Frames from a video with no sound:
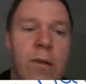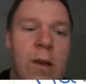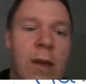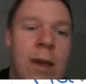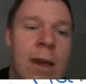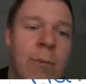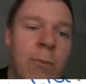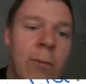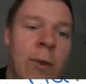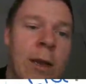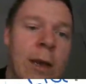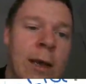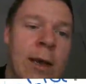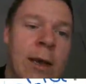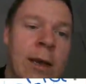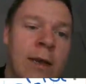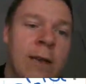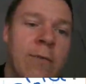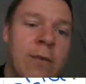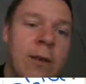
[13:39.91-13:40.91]
and we are
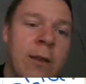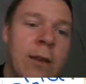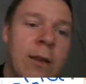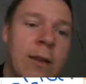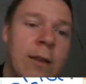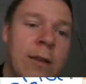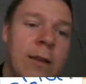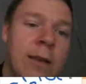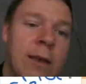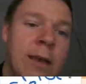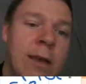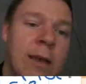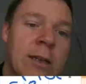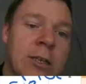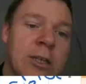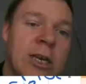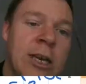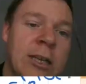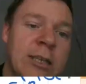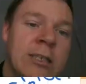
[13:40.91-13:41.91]
given the
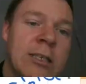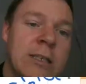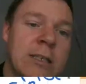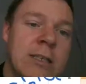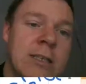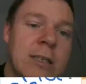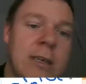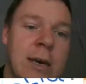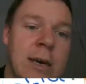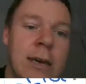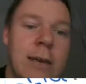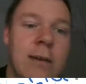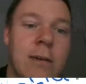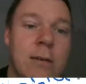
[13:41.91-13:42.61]
adjacent side.